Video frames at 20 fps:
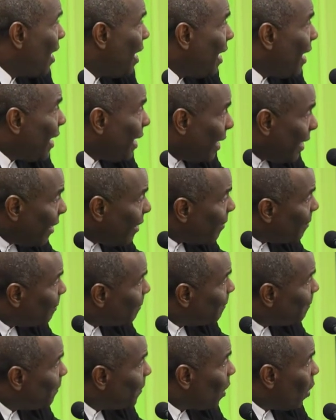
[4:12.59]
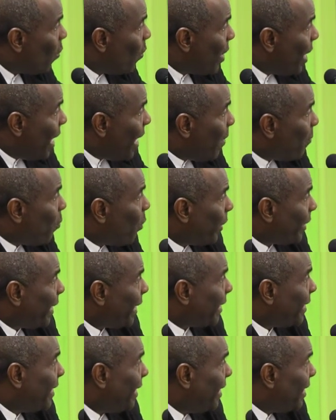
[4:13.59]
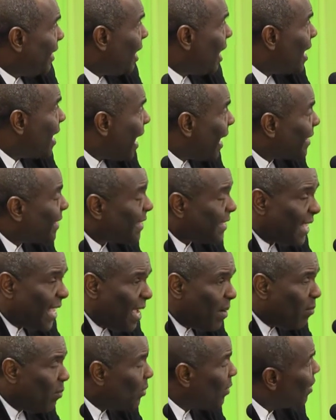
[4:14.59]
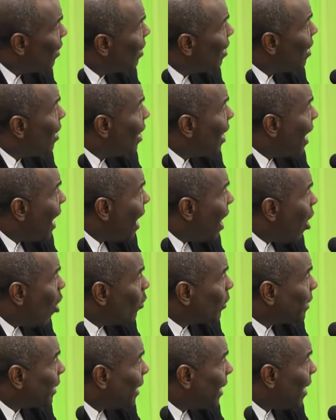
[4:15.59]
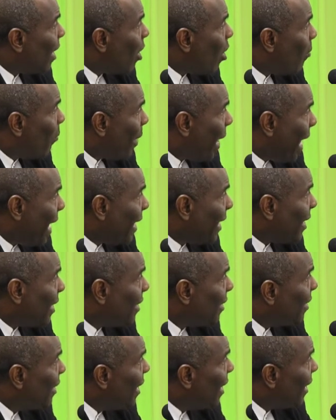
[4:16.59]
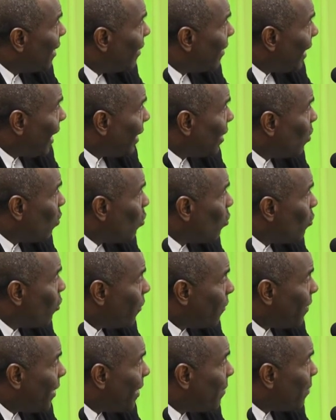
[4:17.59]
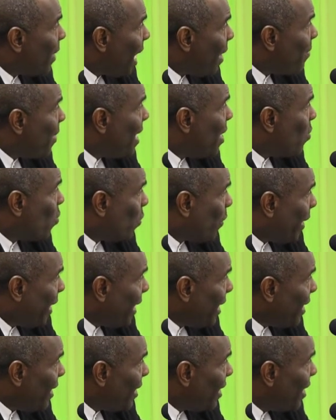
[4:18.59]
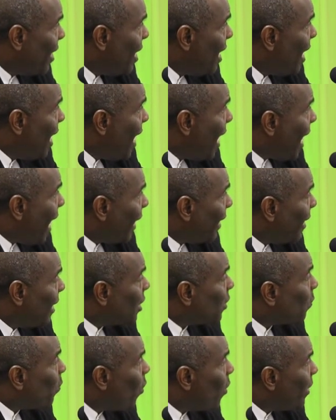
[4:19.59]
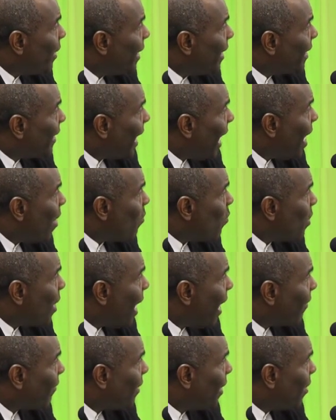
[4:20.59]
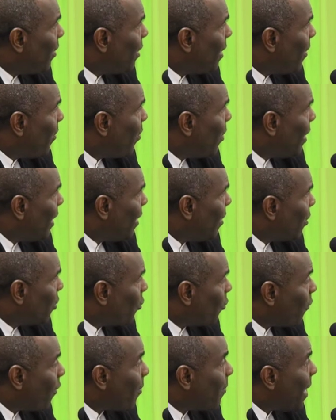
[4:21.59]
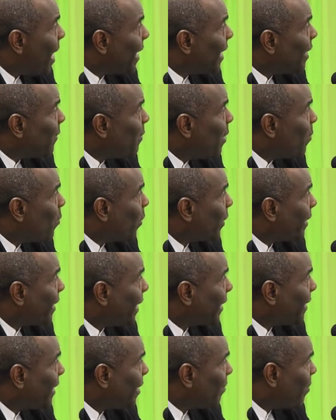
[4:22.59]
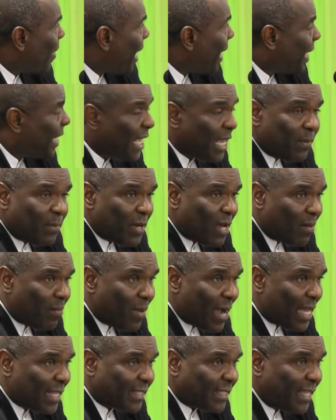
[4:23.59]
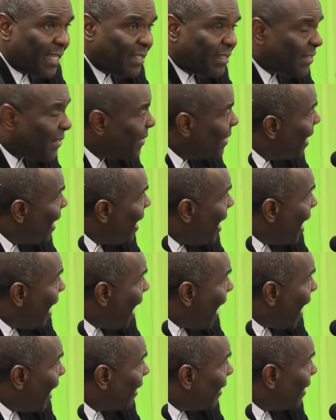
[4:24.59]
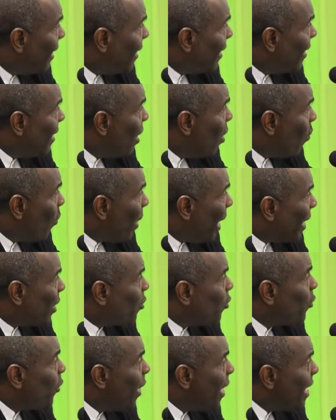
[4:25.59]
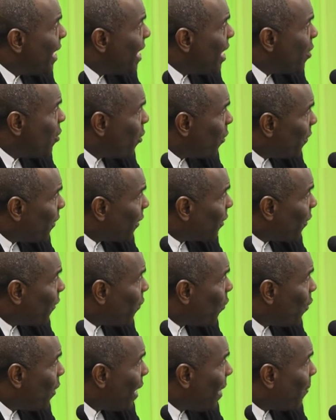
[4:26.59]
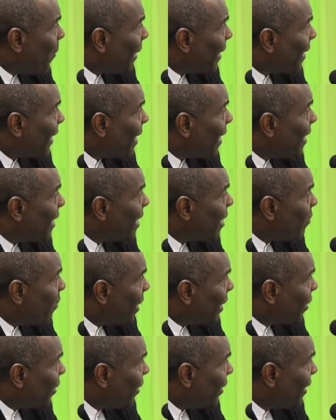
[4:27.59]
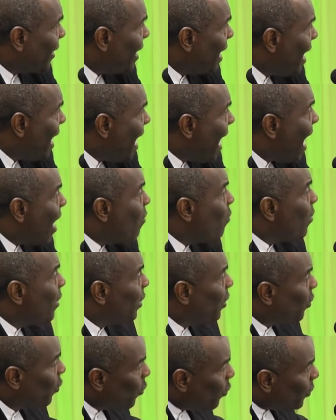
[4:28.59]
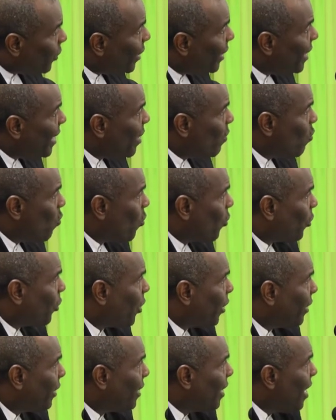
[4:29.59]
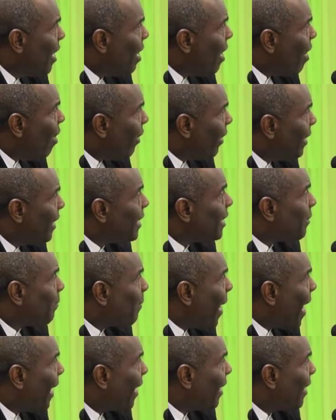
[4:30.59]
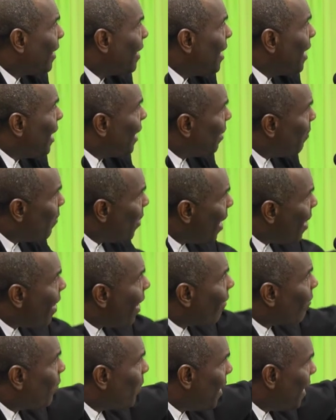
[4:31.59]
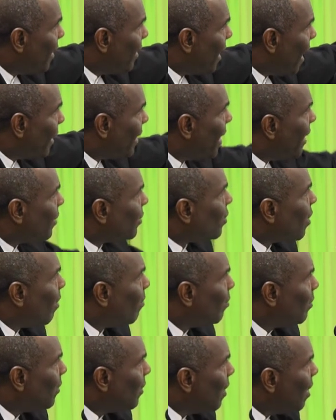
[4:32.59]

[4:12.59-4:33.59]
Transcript: Here we are protecting that same outer bank that the river might be eroding. At this point in time, we have the river bank is being protected by gabion baskets, and we are training the river to flow in a particular direction and reducing the erosion on this bank. It may have been that there's some